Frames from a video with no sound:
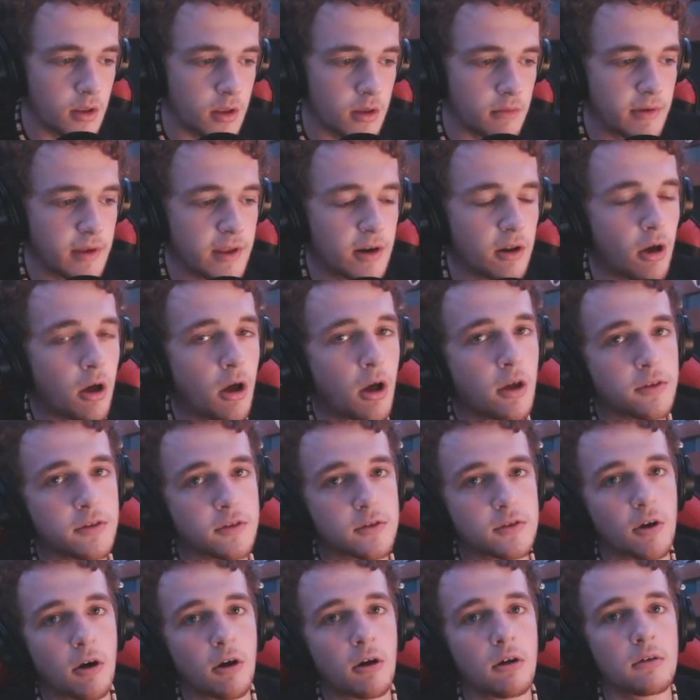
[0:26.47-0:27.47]
It all
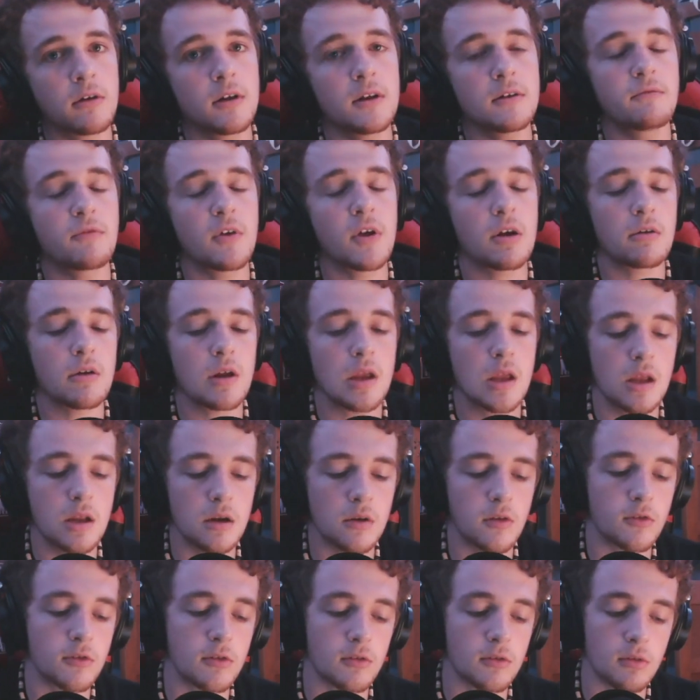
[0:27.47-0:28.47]
started very
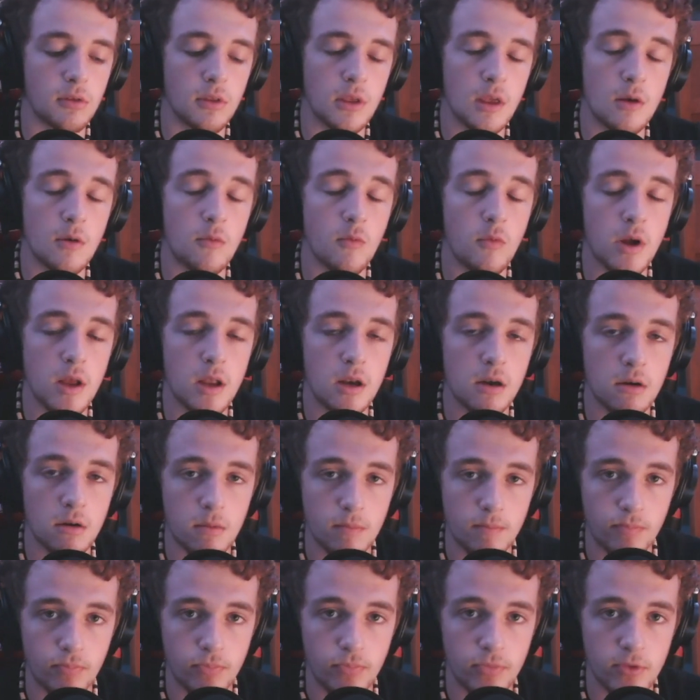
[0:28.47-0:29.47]
innocently
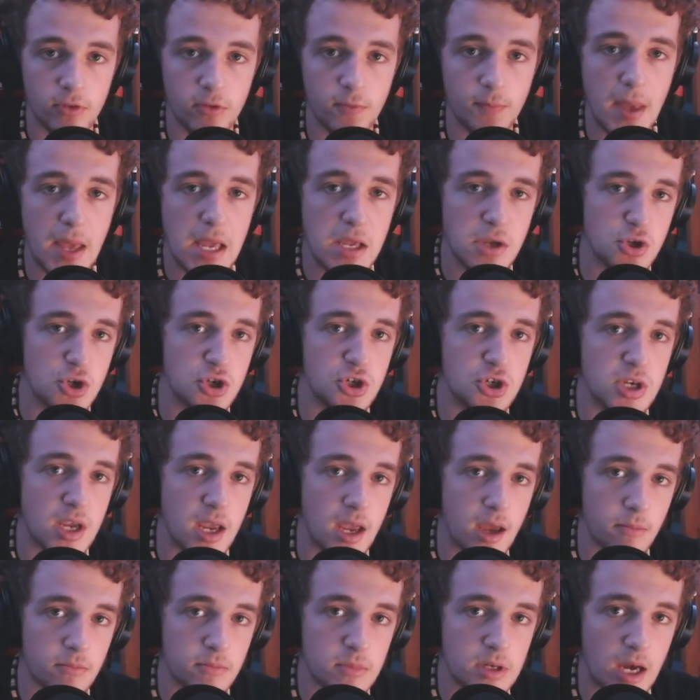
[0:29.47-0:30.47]
when Space
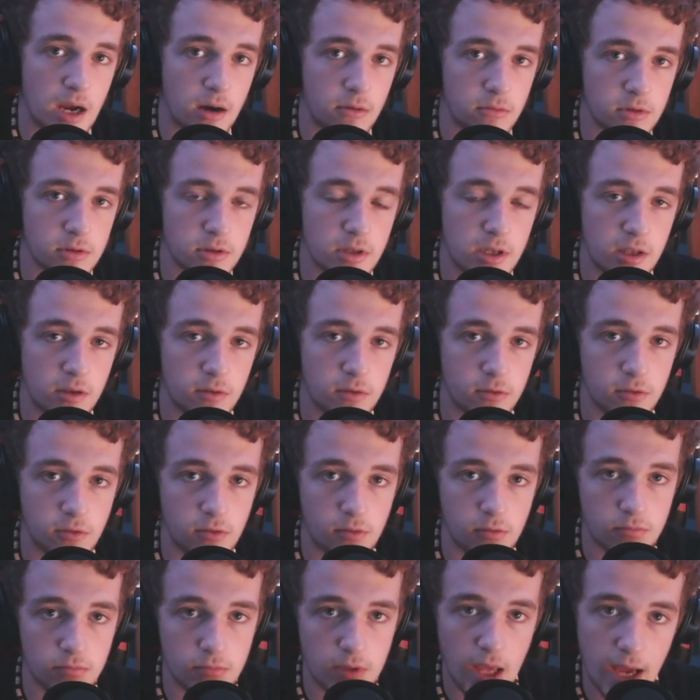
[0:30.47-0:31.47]
Jam got
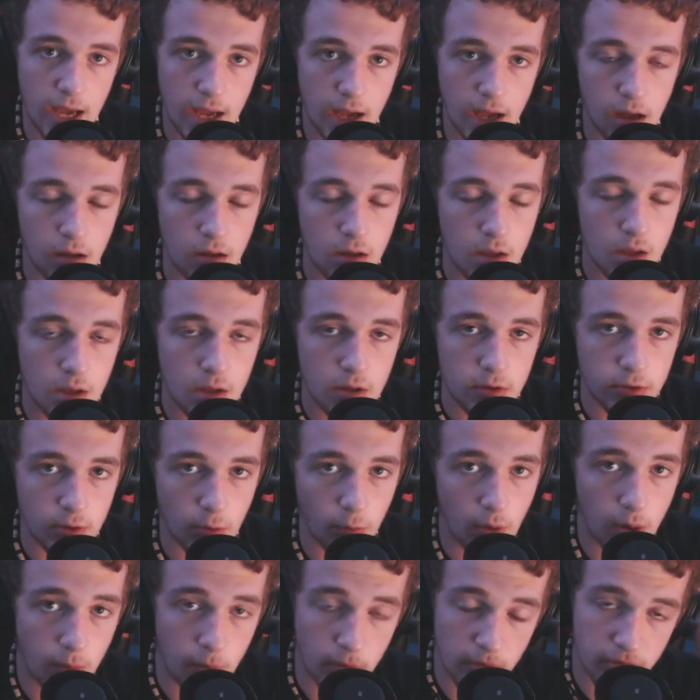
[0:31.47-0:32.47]
released. Yeah, the
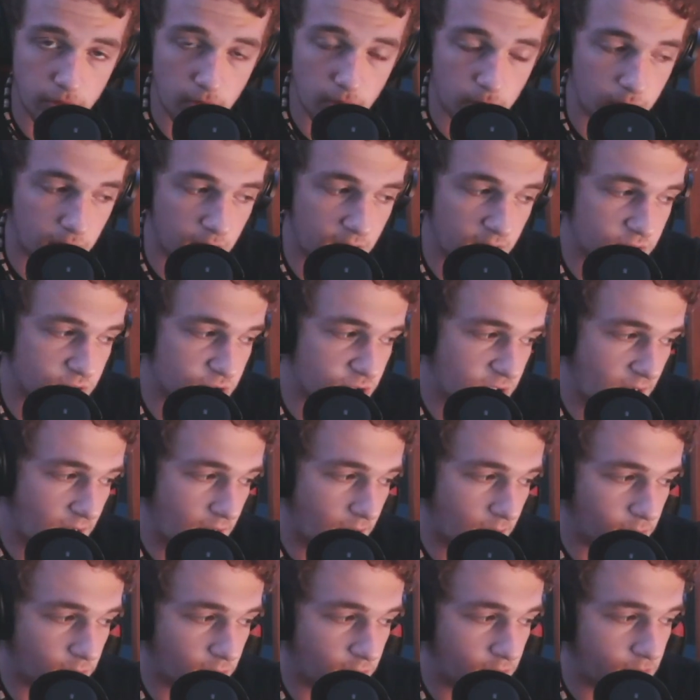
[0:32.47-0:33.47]
one with LeBron
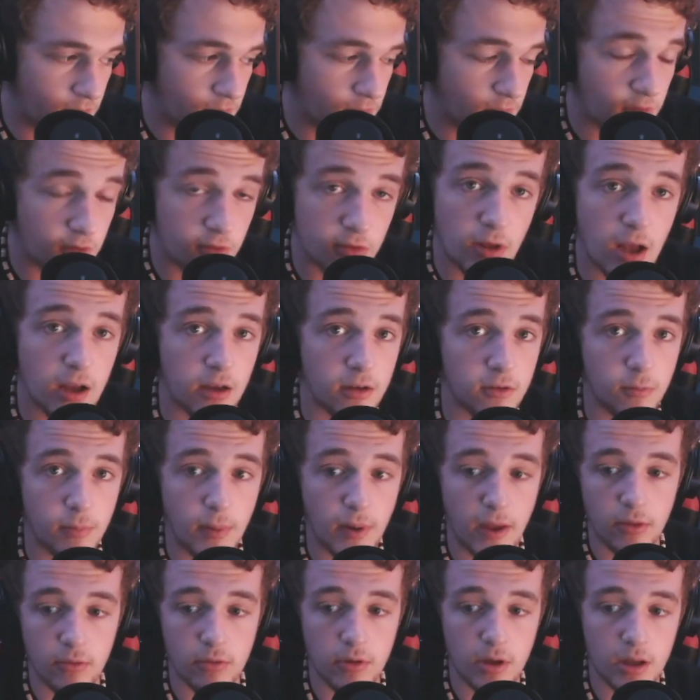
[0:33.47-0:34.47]
James. Sucks,
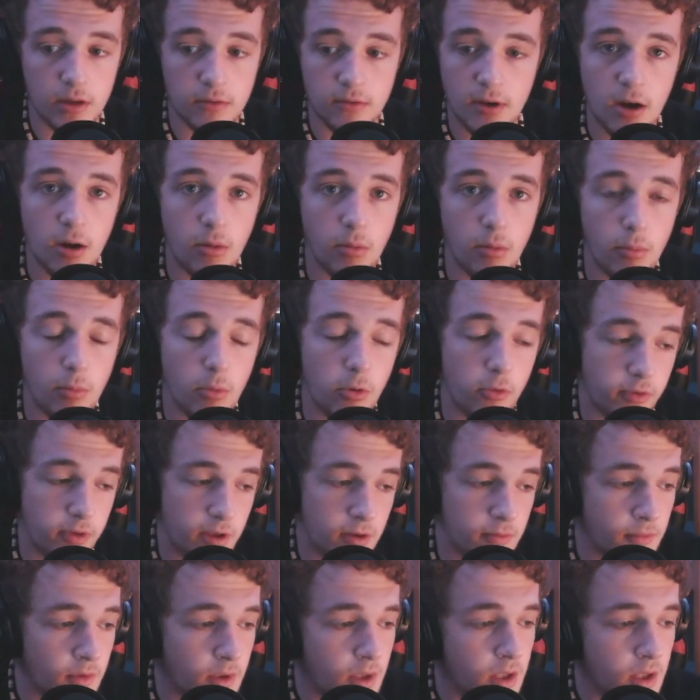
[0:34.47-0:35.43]
by the way. Terrible movie.